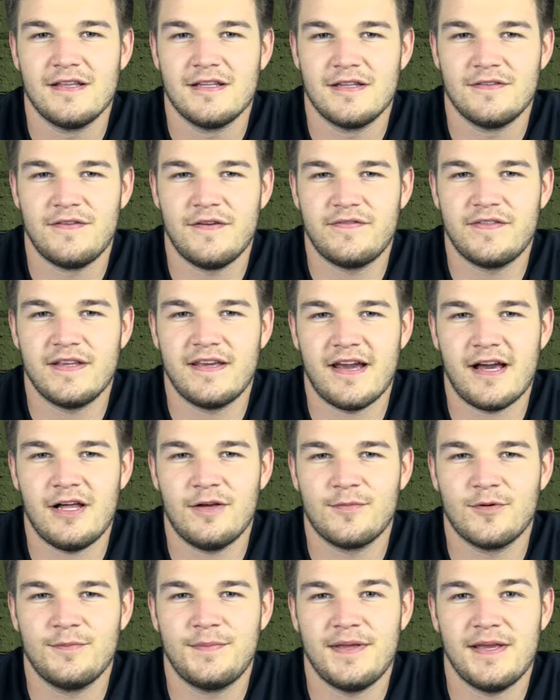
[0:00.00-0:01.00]
The
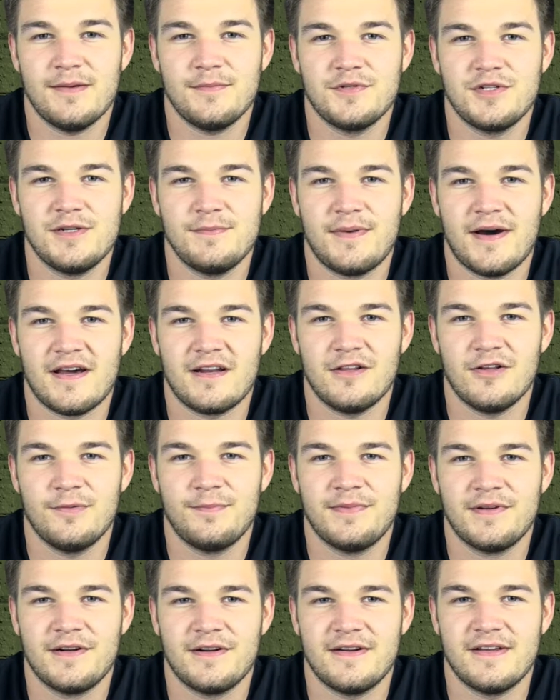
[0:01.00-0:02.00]
50-caliber BMG bottle
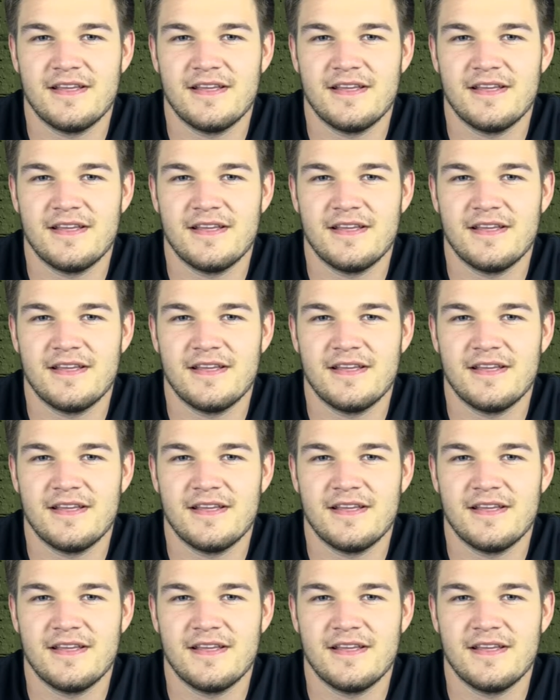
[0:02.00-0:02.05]
opener